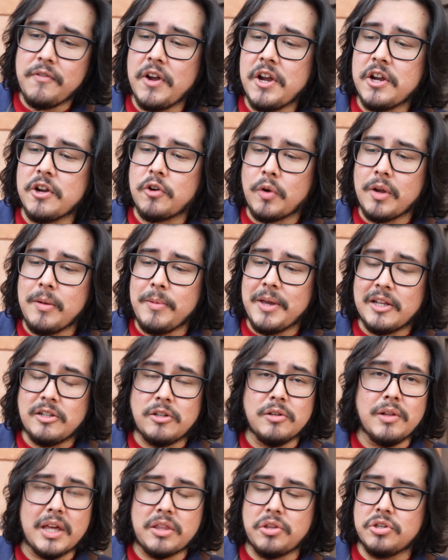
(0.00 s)
very creamy. I
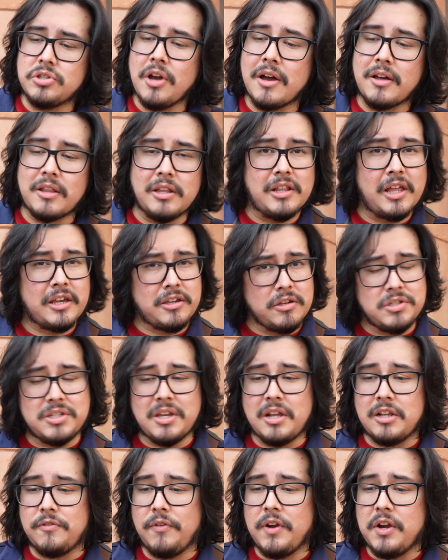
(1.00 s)
do like the chocolate. Like you
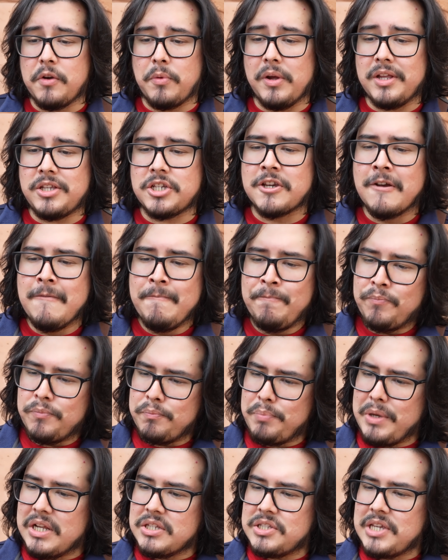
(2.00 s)
said, it's very rich.
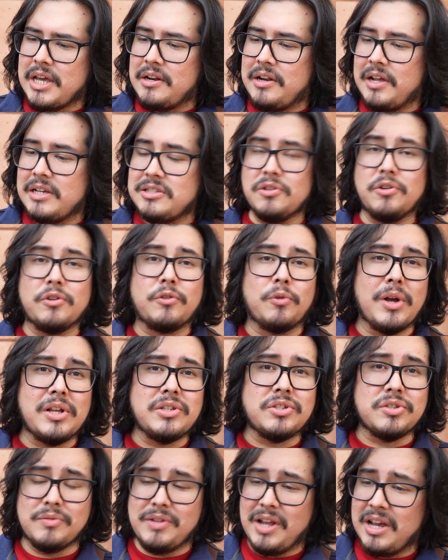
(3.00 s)
Peanuts add a nice little
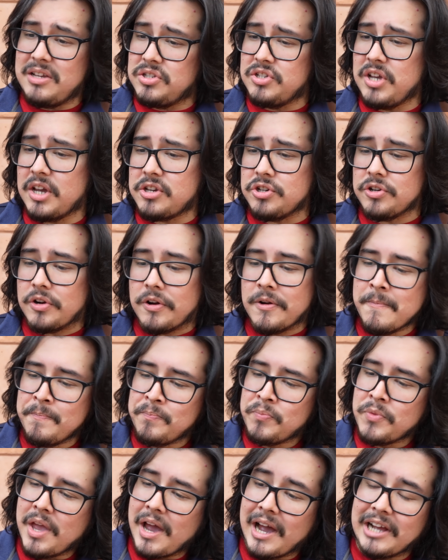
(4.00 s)
crunch, so nice texture.
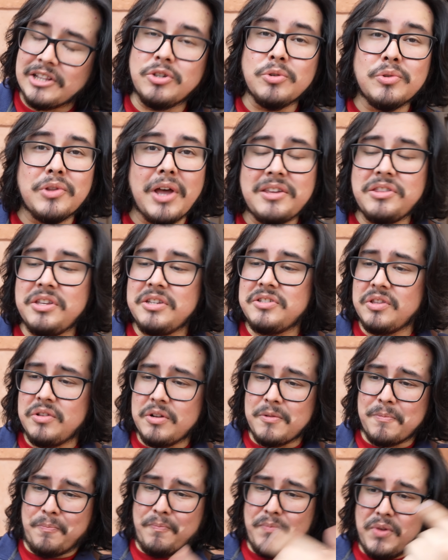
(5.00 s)
I do like these, and
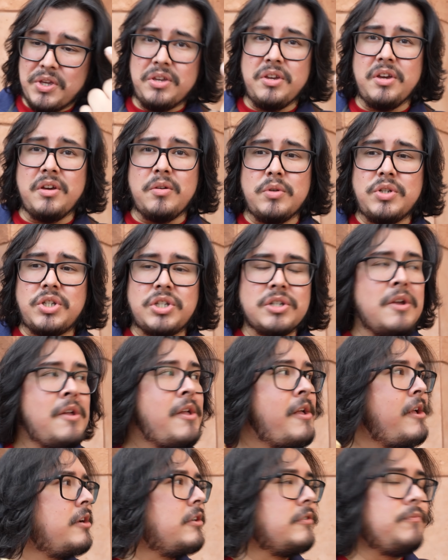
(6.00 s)
they're huge.
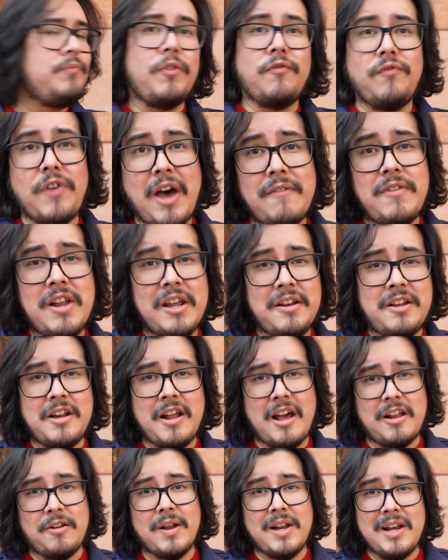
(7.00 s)
$5.99
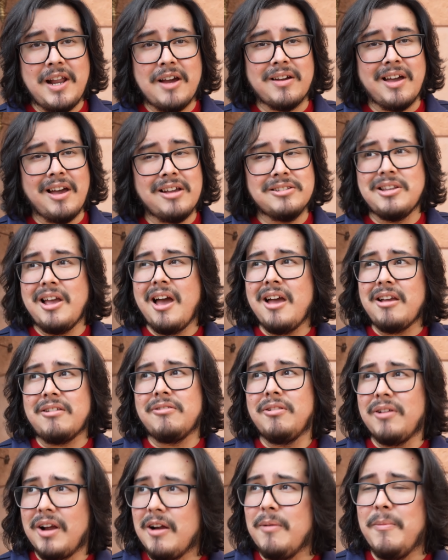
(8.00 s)
right now, guys, at
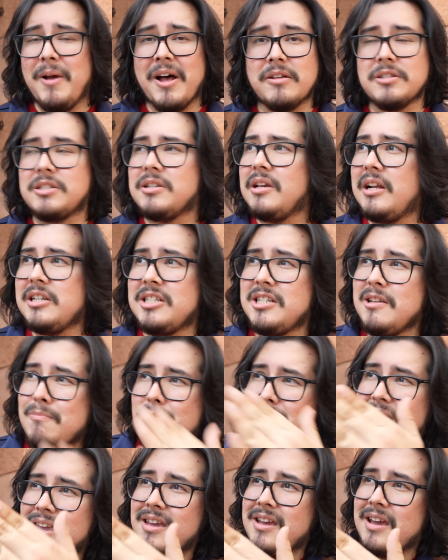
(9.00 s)
Clarabelle's. And I see
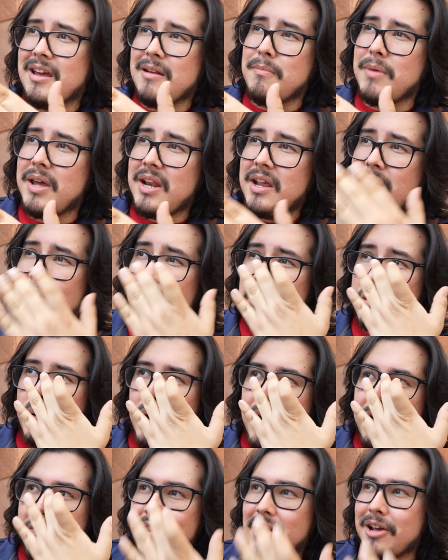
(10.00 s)
Mickey and Minnie all the way
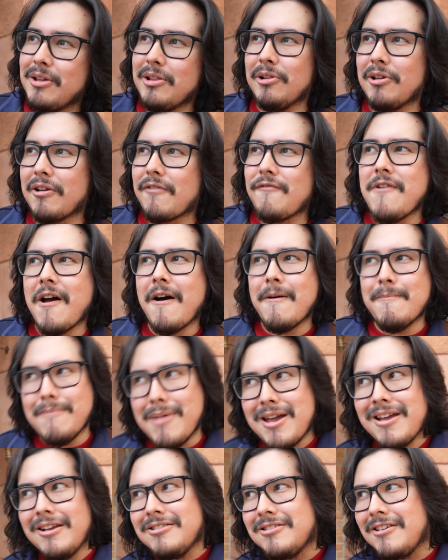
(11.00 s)
over there. They look
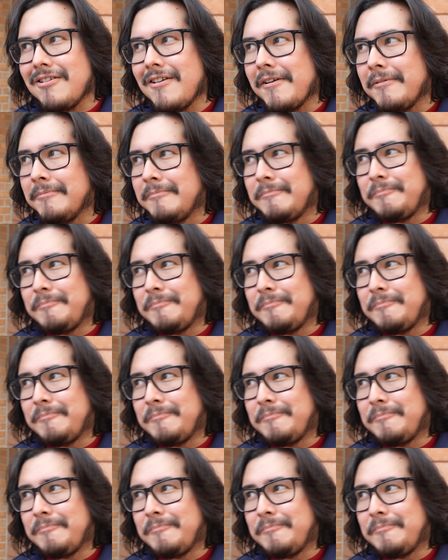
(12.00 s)
amazing.